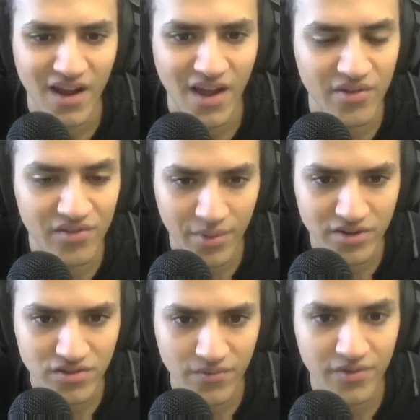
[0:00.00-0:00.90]
And there's a
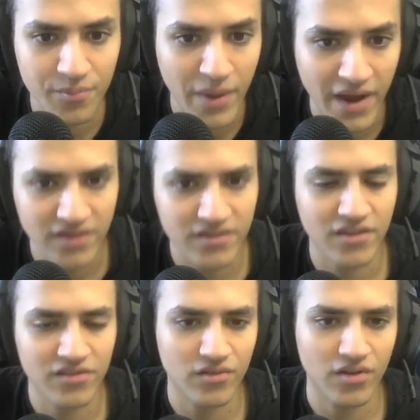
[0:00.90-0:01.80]
bunch of this paint
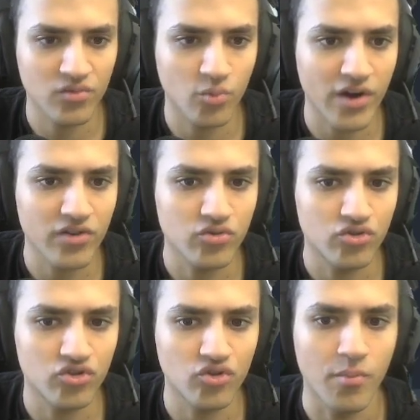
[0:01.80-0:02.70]
is is where you
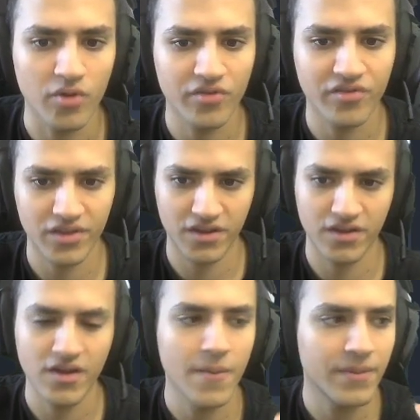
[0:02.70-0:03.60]
do most
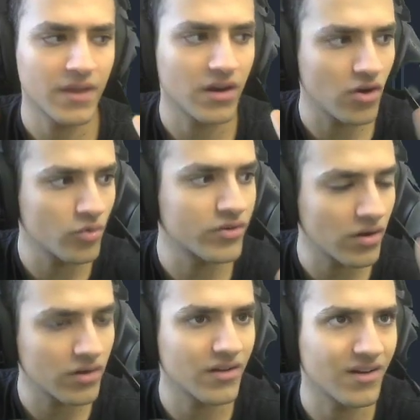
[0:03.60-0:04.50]
the
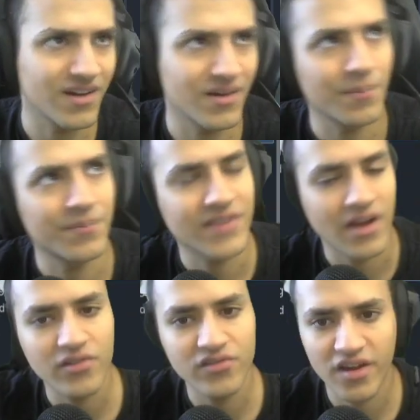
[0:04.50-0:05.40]
node uh,
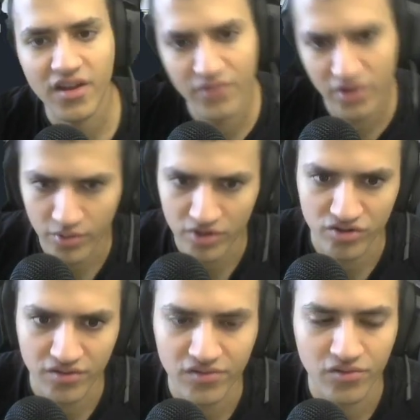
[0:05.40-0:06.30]
tile set
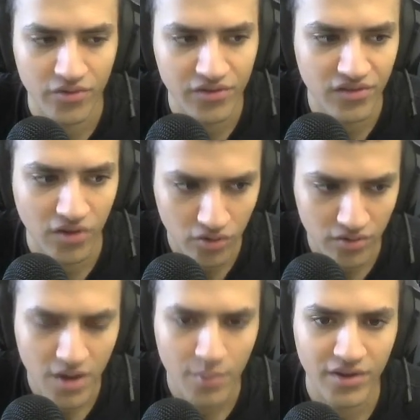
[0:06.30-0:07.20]
configurations. So this is a
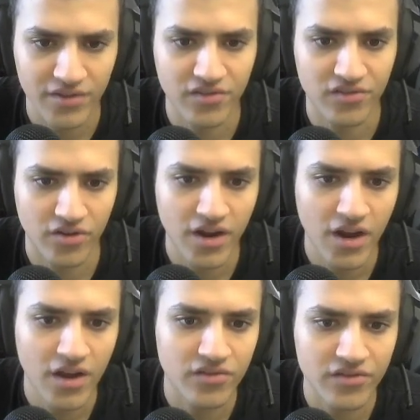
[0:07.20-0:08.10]
good place to start.
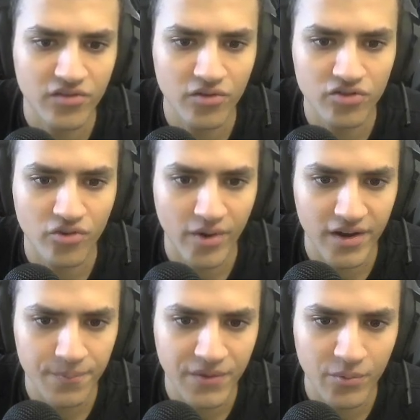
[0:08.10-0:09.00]
So let's go to
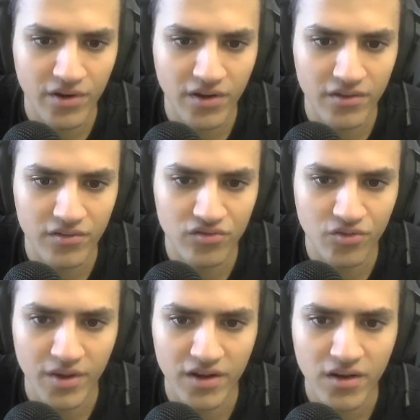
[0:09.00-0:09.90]
terrain. We're going to
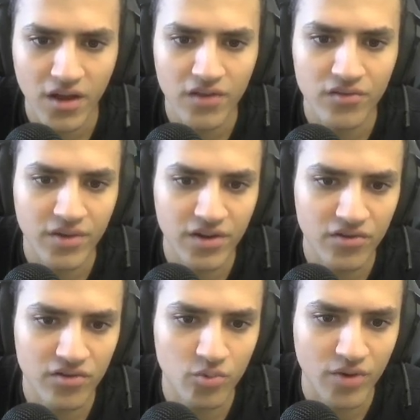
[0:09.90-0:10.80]
zoom in. So
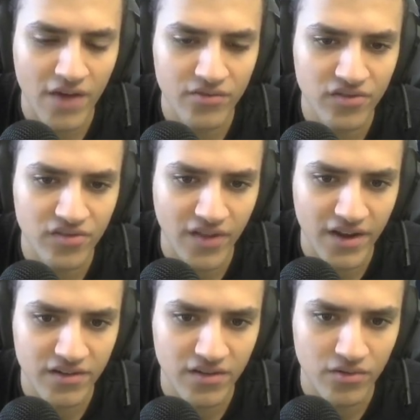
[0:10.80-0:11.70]
here you would have to
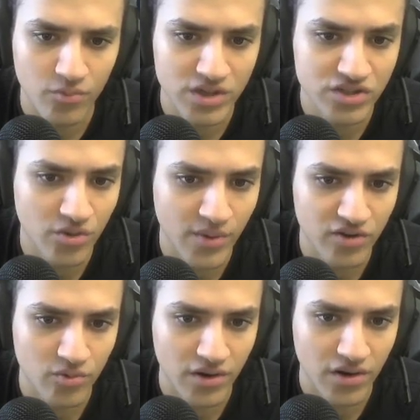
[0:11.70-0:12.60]
select which
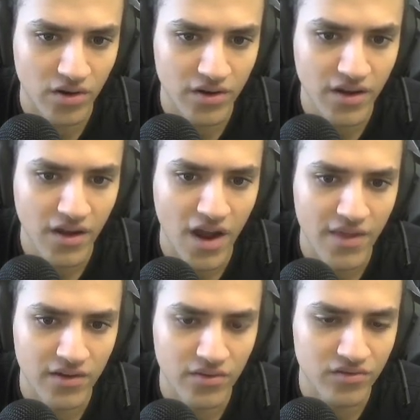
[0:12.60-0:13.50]
terrain you're working on
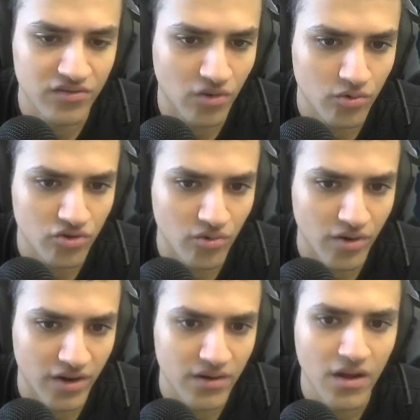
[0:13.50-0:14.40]
and then the stone
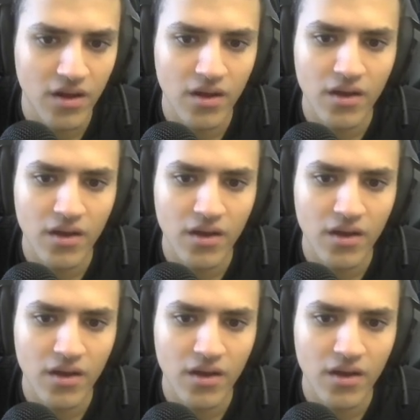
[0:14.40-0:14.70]
terrain.